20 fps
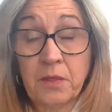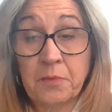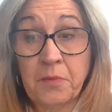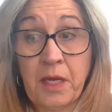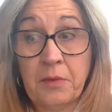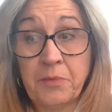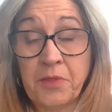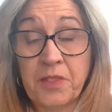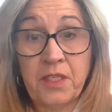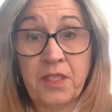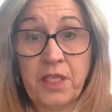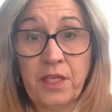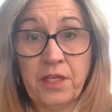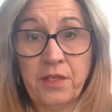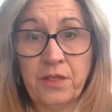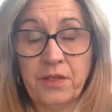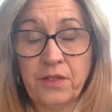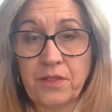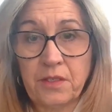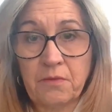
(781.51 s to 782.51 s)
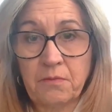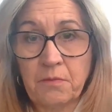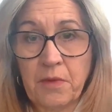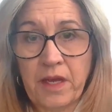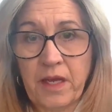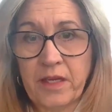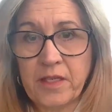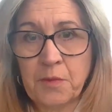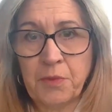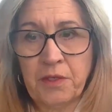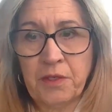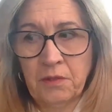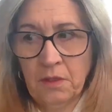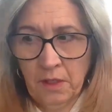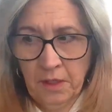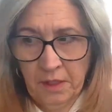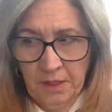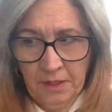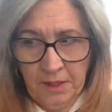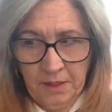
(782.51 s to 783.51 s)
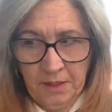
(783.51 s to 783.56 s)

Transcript: sometimes in tears, and my husband